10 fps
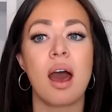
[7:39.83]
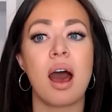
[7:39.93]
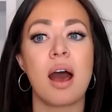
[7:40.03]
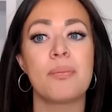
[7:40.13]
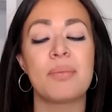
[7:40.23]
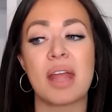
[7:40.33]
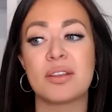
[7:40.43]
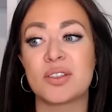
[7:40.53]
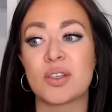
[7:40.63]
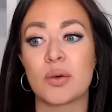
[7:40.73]
um,
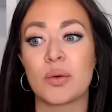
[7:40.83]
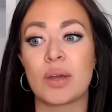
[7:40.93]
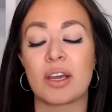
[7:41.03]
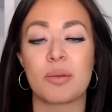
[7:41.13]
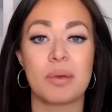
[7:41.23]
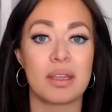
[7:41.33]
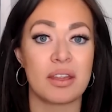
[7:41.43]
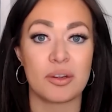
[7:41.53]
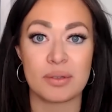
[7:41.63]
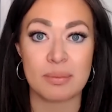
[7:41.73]
and so it could be
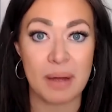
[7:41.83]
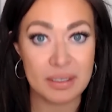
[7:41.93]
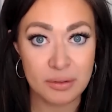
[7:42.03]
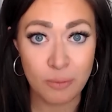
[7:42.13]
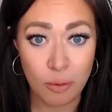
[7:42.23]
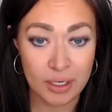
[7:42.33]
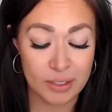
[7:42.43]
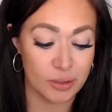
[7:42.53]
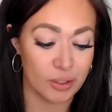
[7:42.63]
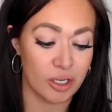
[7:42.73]
that there was a bad
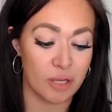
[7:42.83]
divorce or it